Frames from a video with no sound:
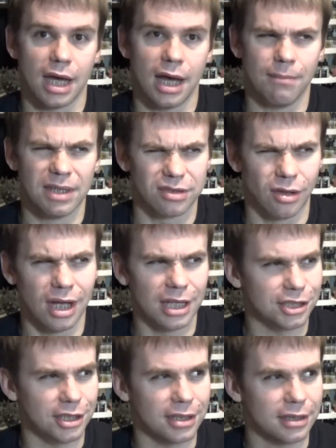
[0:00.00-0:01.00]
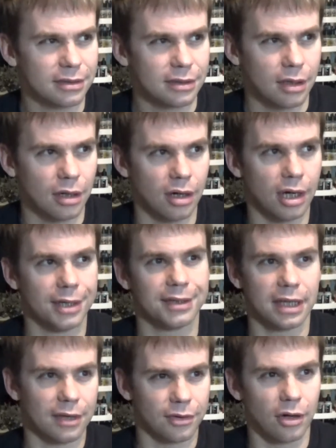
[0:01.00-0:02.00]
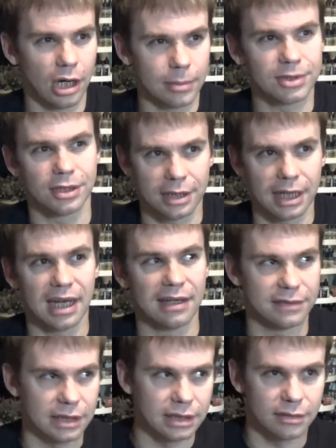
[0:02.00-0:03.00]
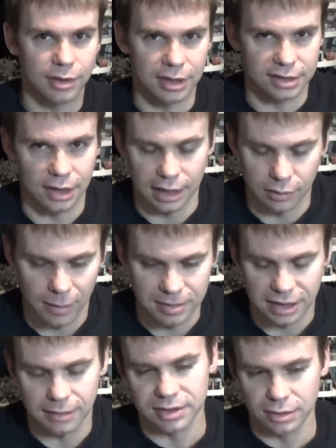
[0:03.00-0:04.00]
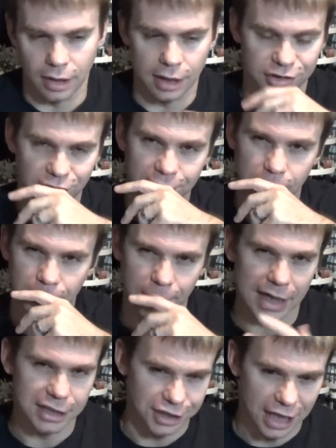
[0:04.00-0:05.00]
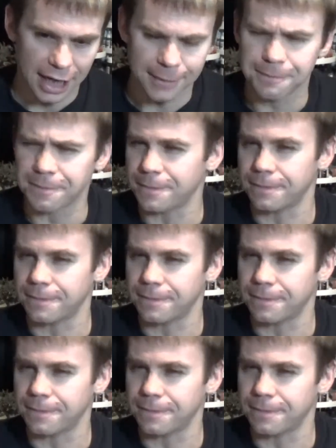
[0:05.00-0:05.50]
missile launcher on the other arm, so you could have one of the sonic weapons and a missile launcher if you want a range guy.